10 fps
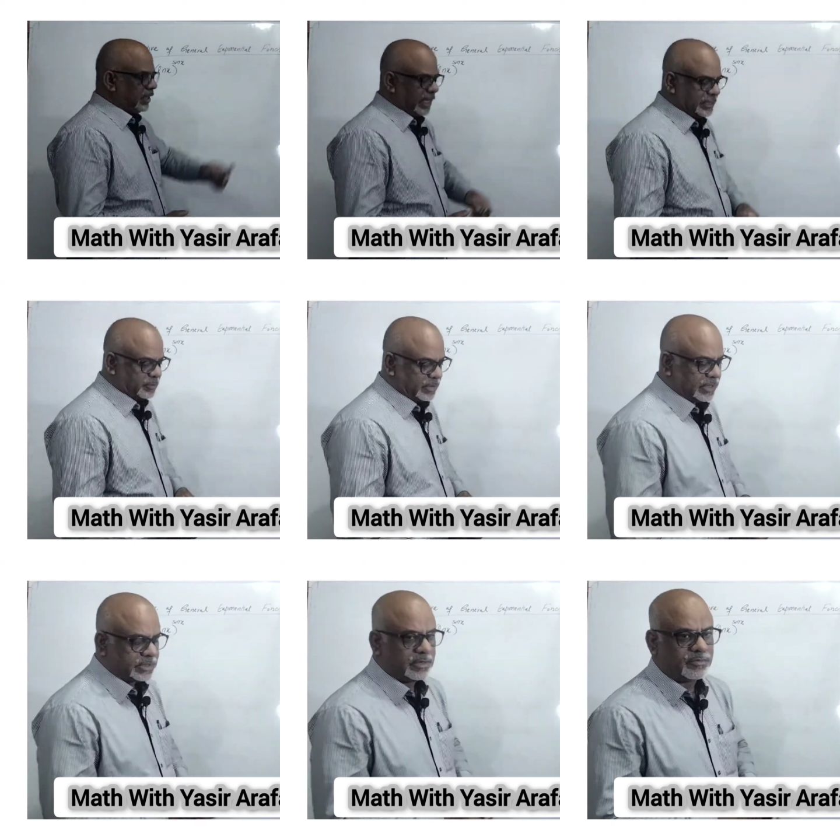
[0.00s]

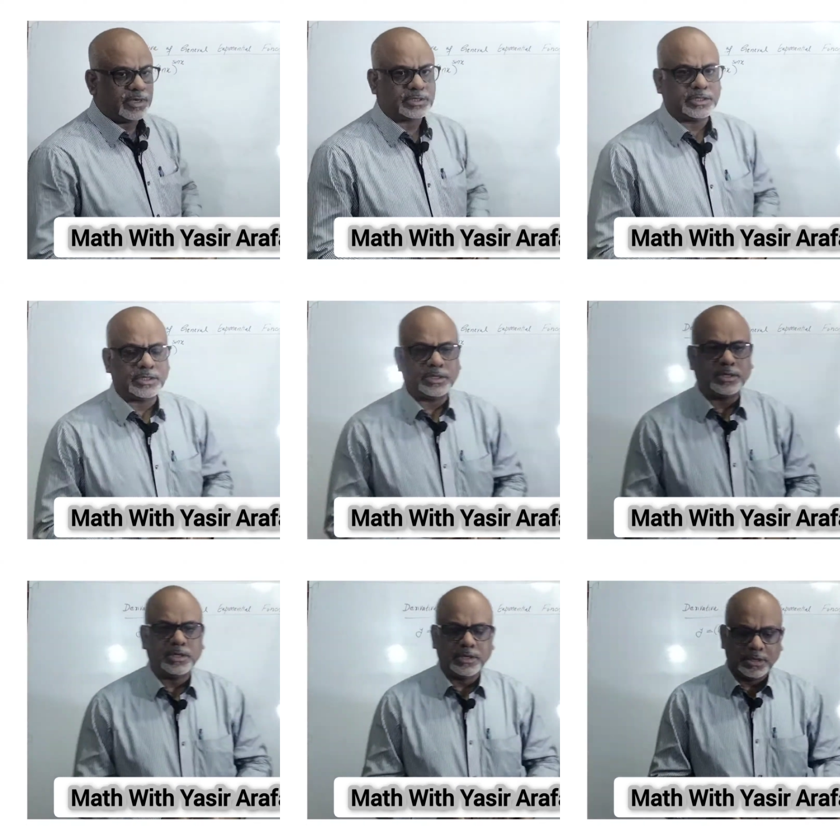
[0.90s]
exponential function.
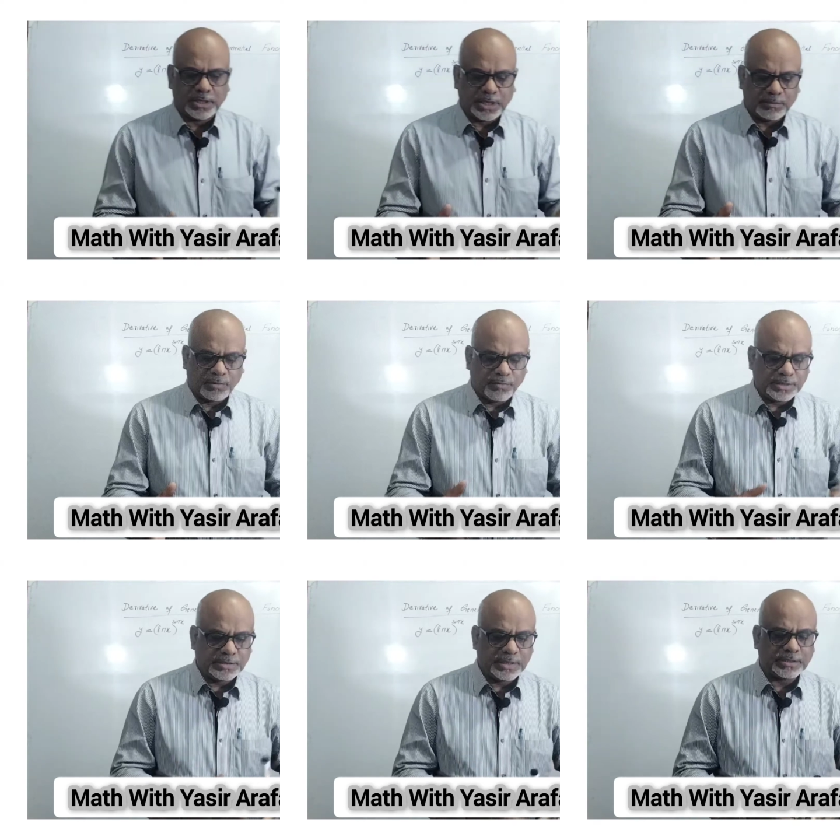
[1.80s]
In my
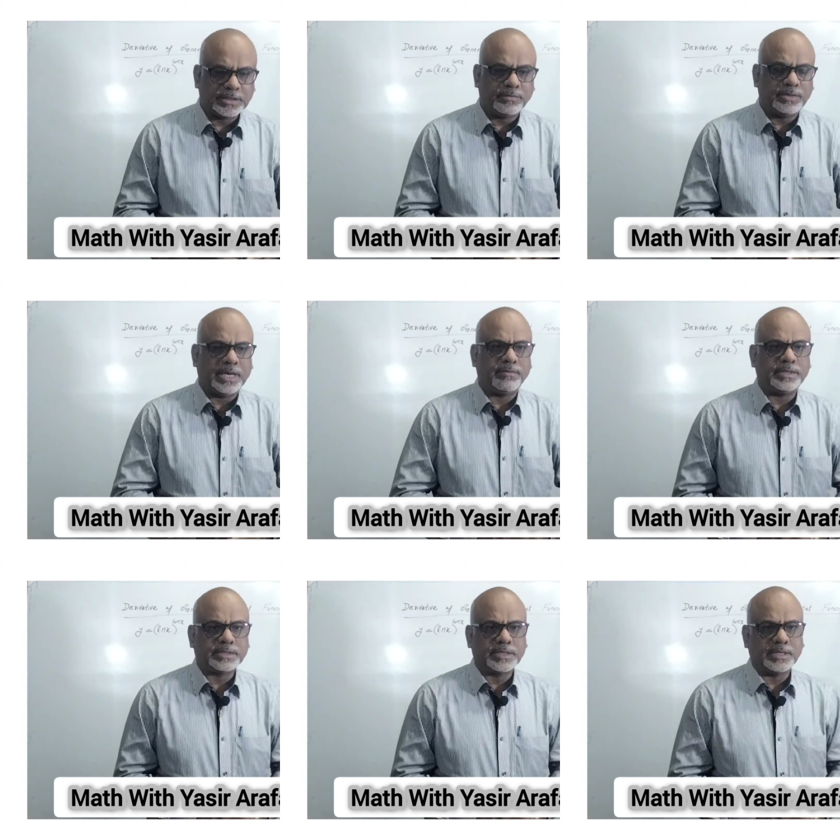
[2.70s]
first lecture, we have
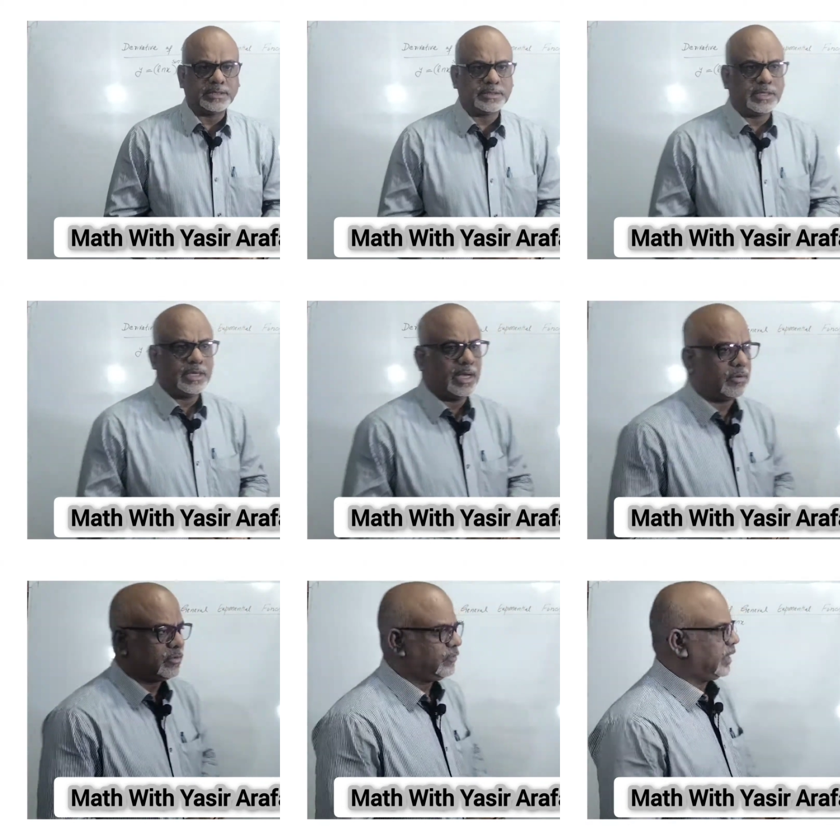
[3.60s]
discussed how
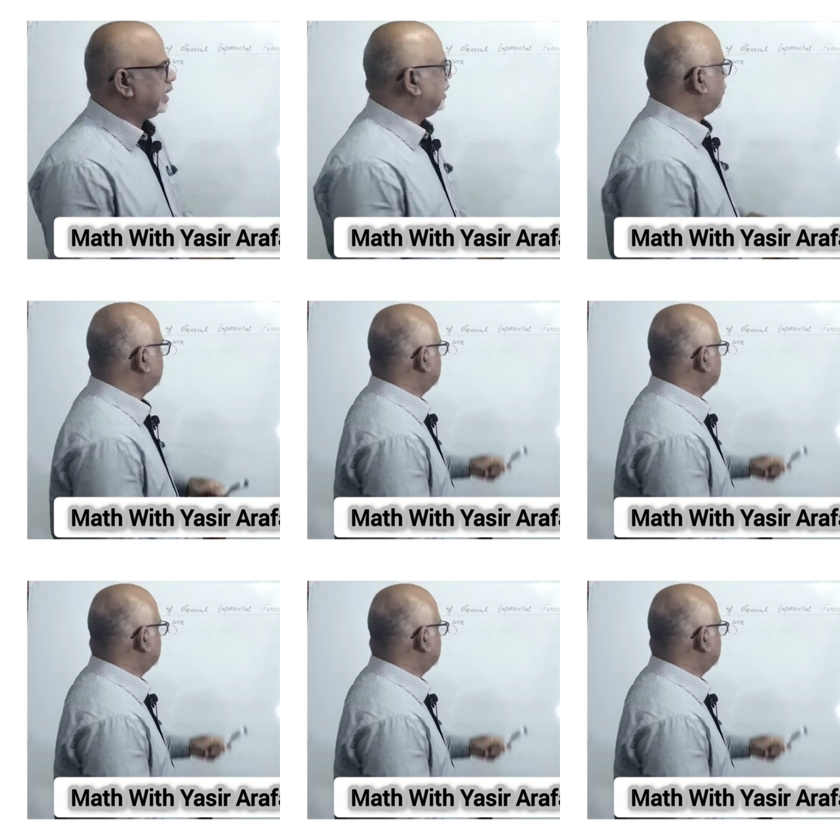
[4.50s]
to find out the